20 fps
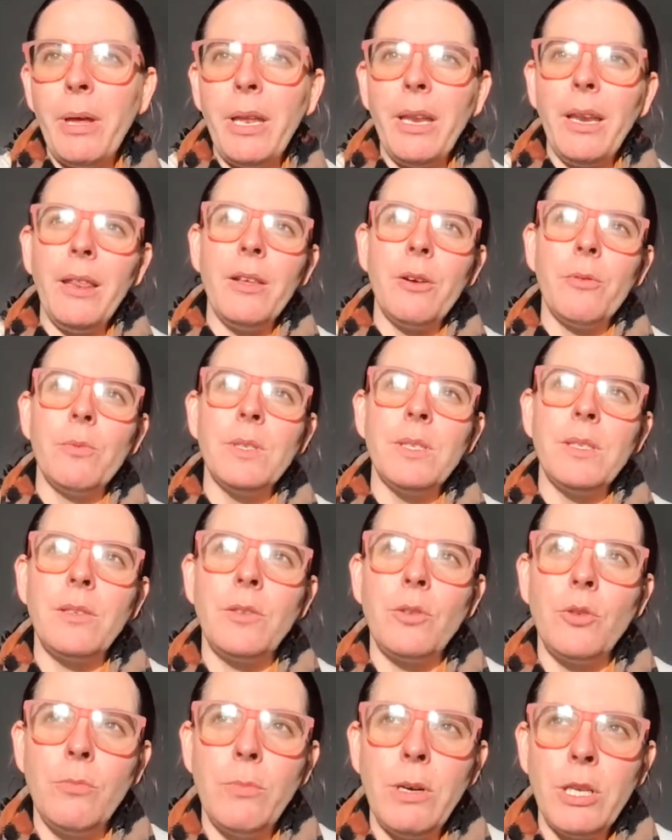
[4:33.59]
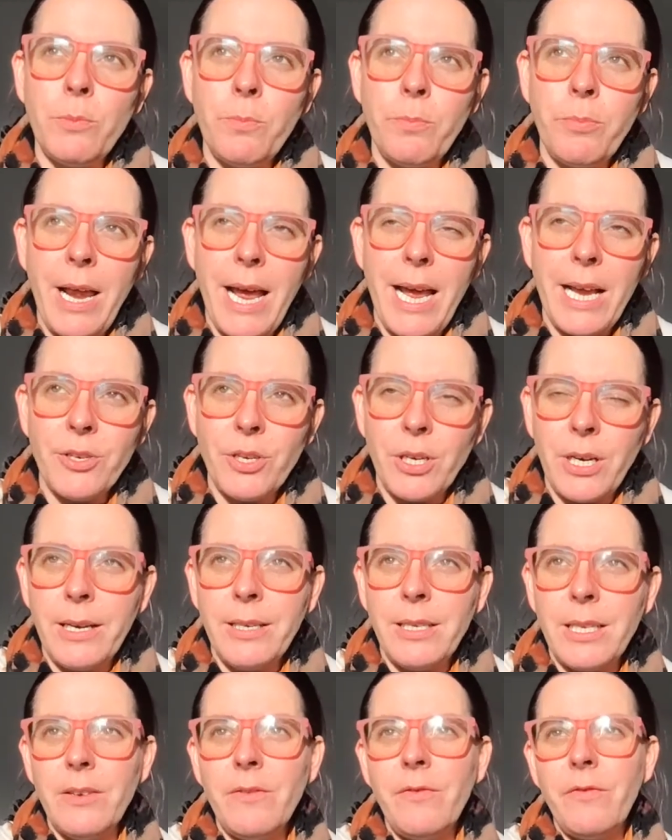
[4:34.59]
But there was so much pressure.
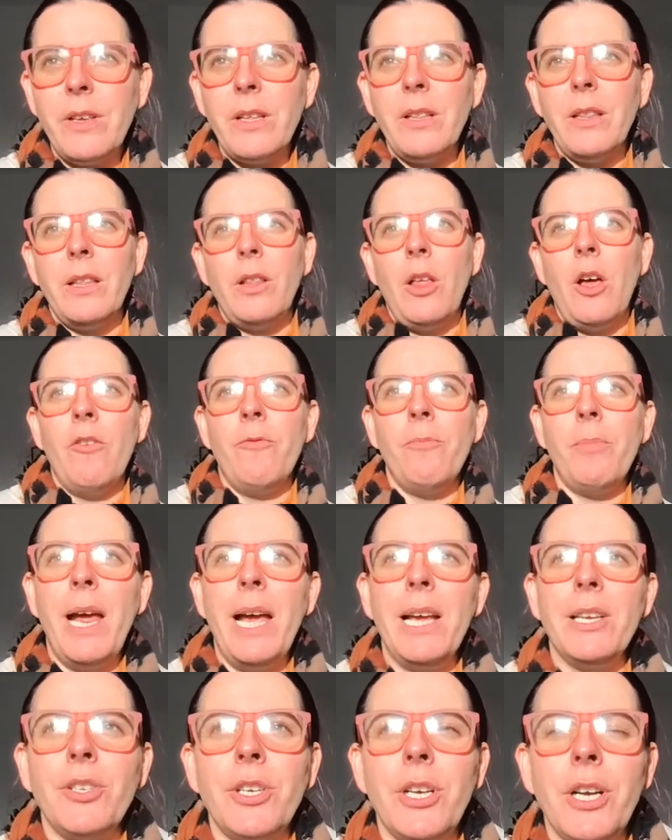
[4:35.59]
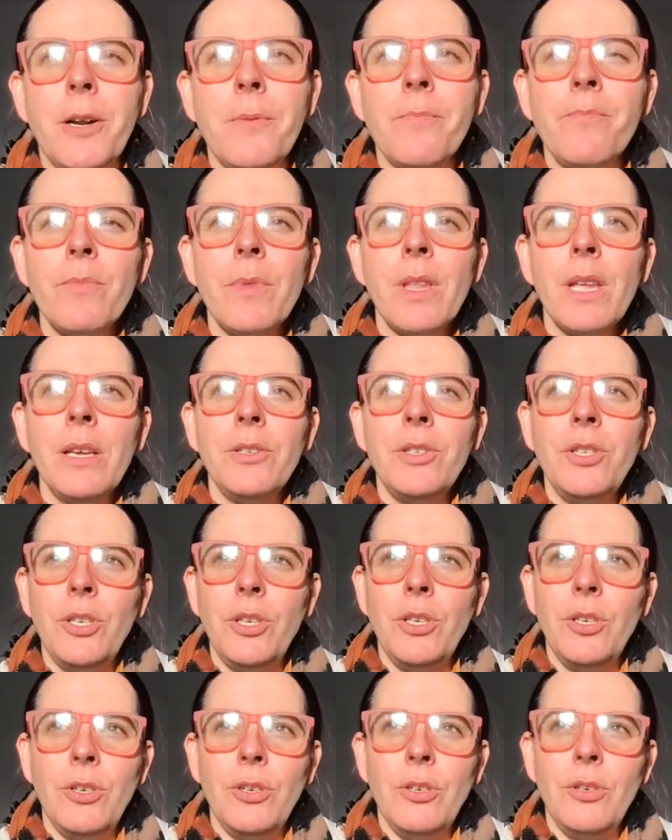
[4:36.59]
I did feel a lot of pressure
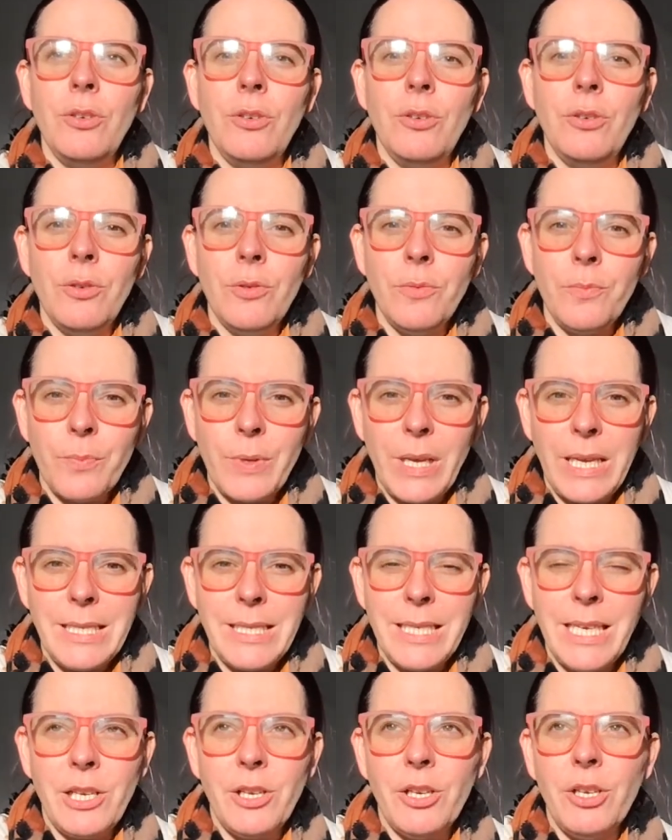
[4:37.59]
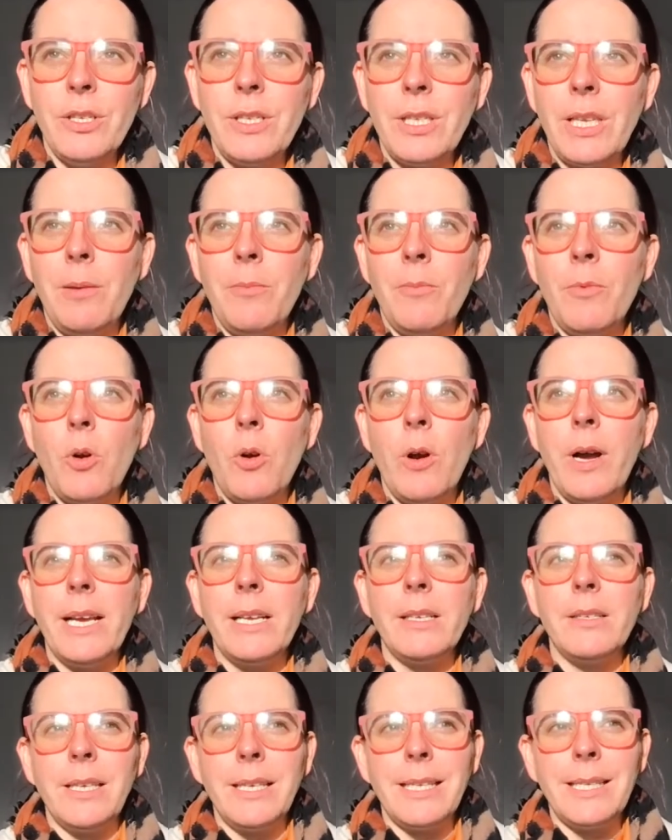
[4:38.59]
to continue, to keep
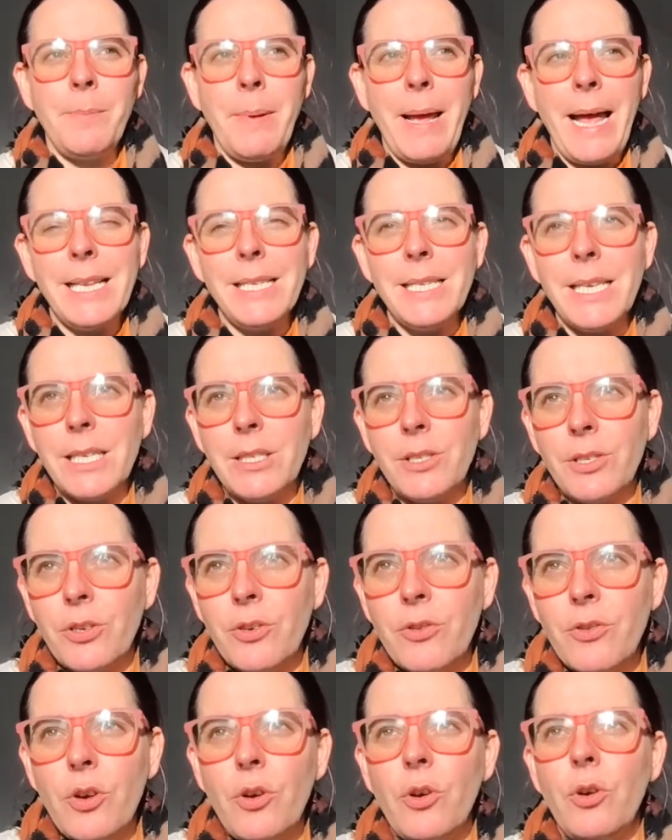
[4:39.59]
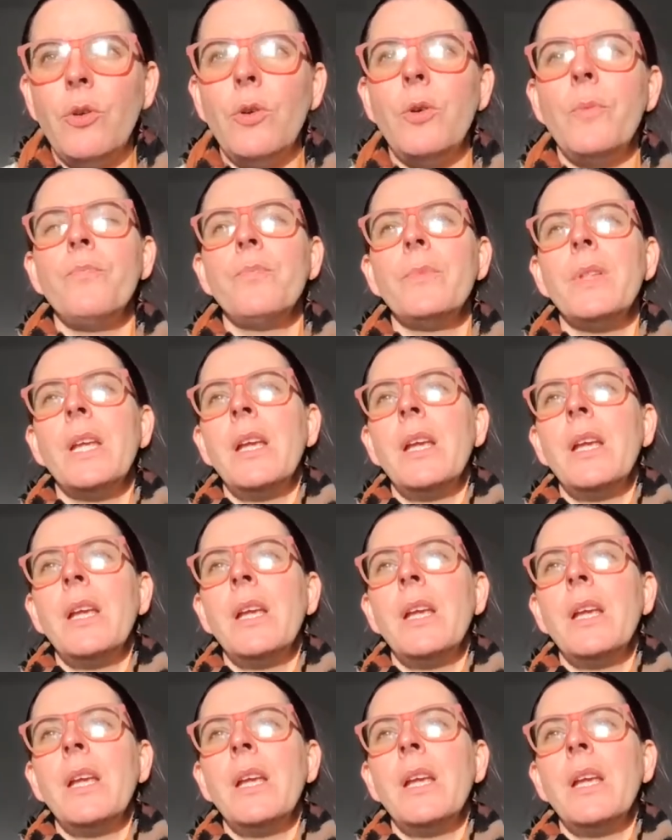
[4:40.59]
going, to expanding, to grow.